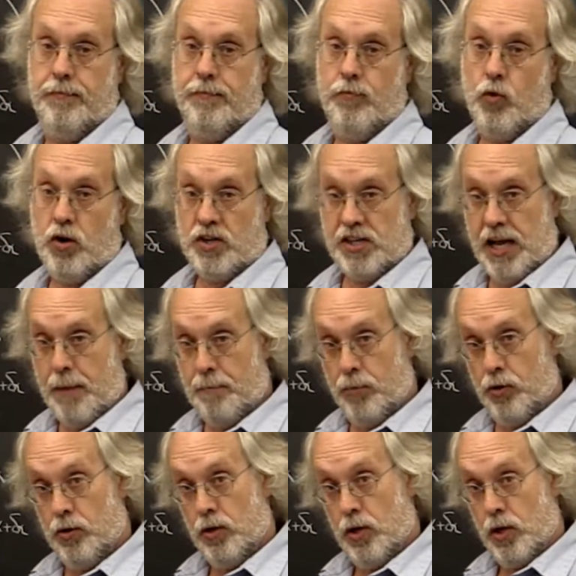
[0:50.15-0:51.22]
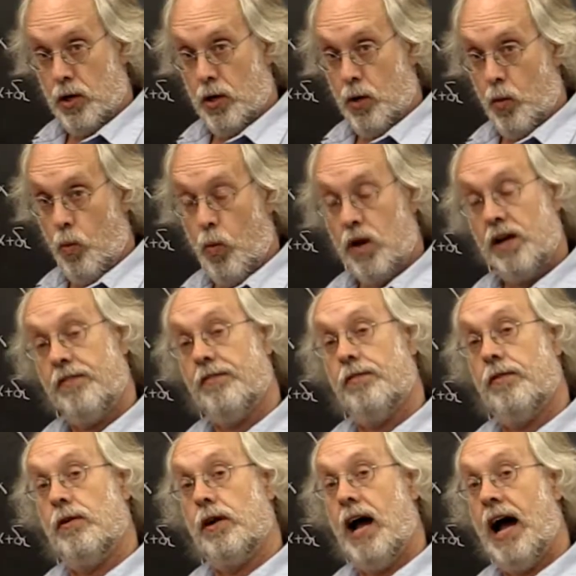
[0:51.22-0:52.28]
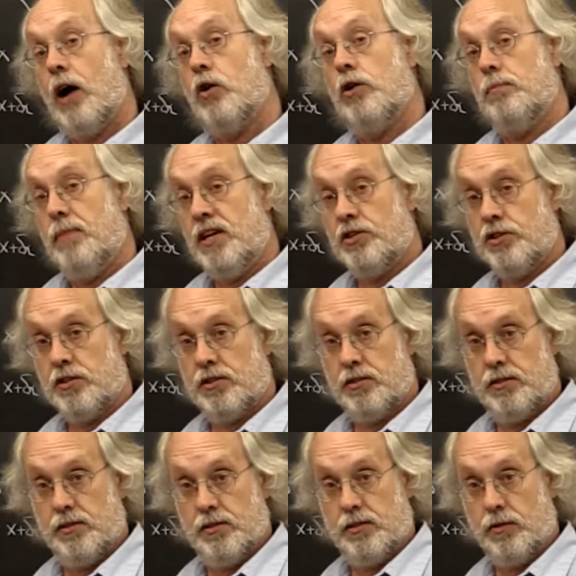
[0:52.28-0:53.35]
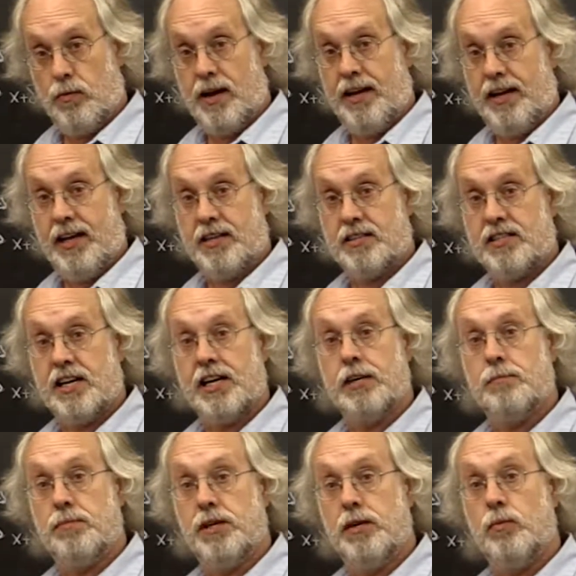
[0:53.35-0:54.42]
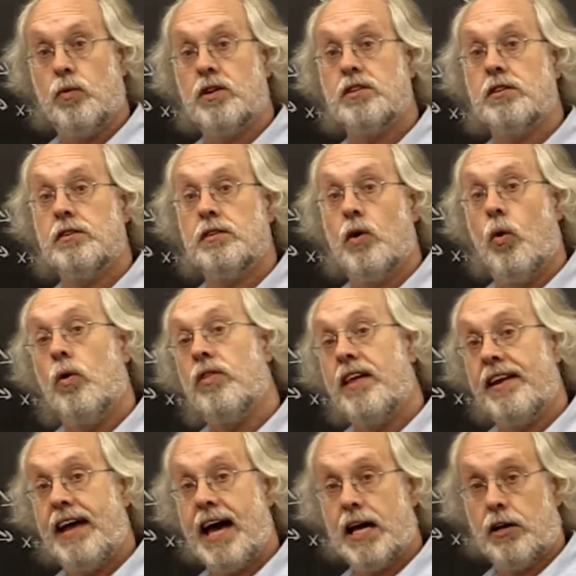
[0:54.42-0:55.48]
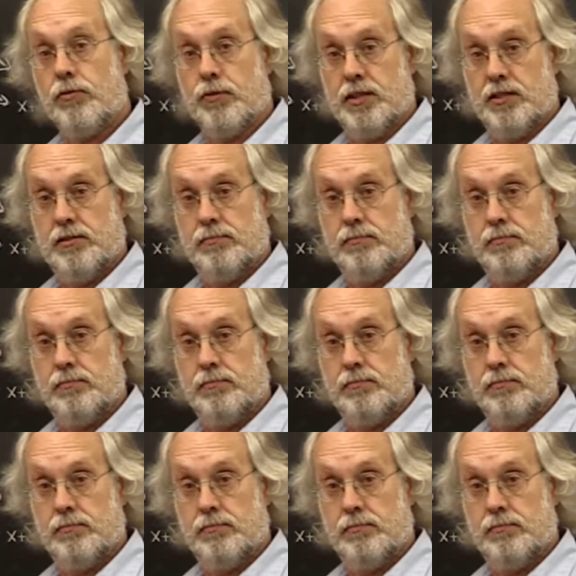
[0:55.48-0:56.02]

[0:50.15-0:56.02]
For example, what if how you measured the right-hand side b wasn't all that accurate?